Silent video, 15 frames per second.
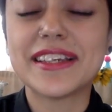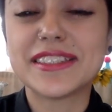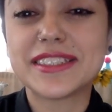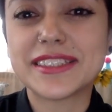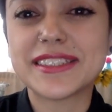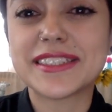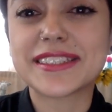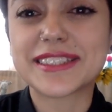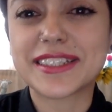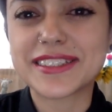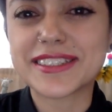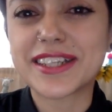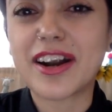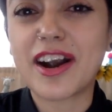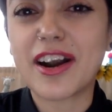to
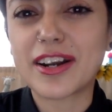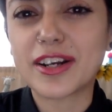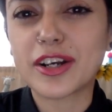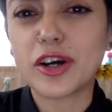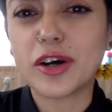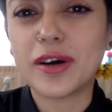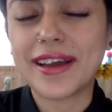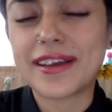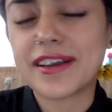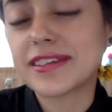discuss our article and